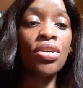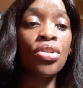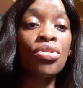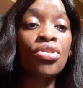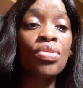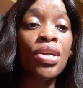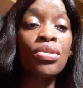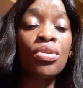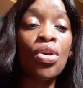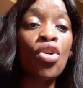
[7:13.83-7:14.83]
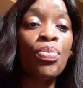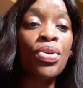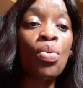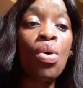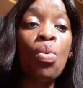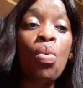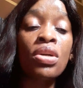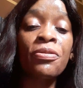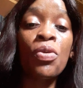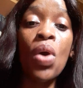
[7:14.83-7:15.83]
You don't try to copy what
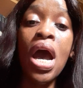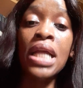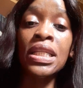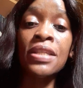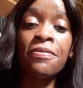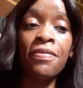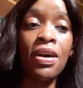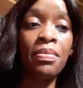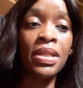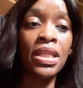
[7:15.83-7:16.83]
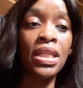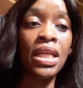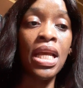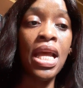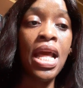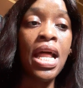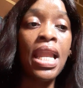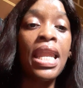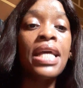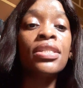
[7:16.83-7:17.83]
worked for another family.
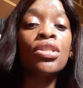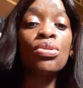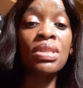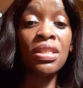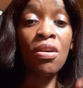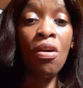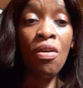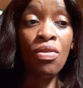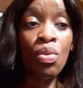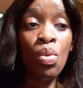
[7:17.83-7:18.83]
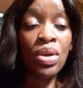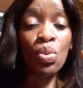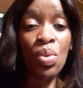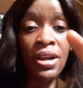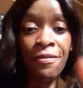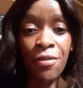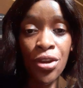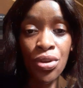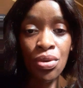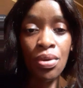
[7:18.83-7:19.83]
Learn to discover what worked for
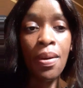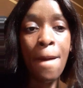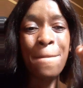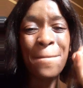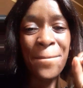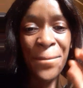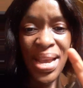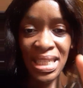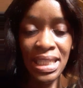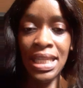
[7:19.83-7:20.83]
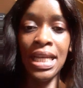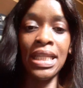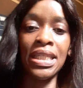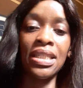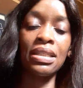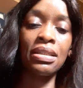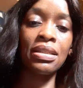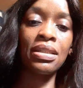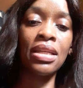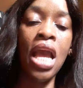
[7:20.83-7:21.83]
you personally.
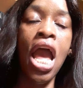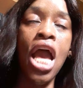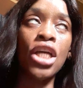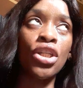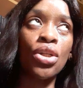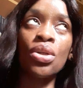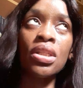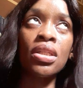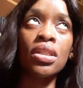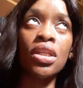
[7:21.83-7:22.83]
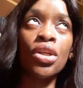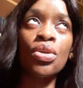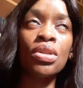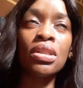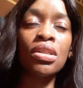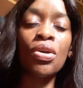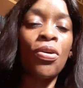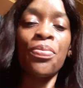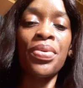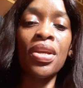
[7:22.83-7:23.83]
You don't
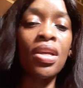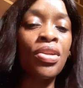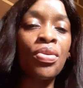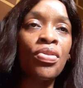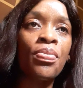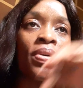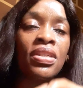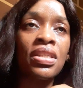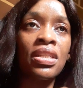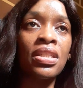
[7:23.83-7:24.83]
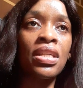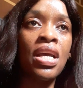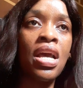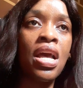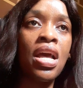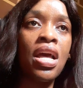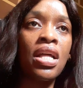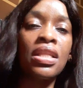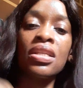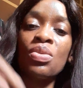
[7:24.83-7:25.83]
copy any other person.
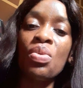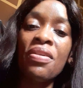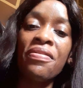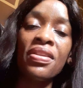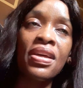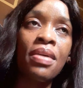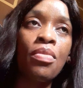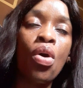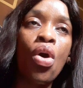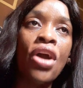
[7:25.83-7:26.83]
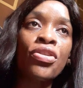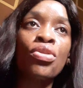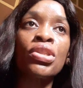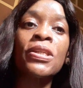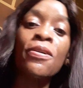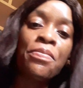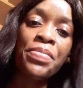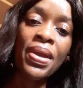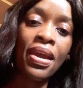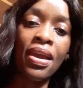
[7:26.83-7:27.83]
This worked for them, and you don't
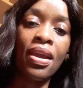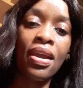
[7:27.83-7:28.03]
compare.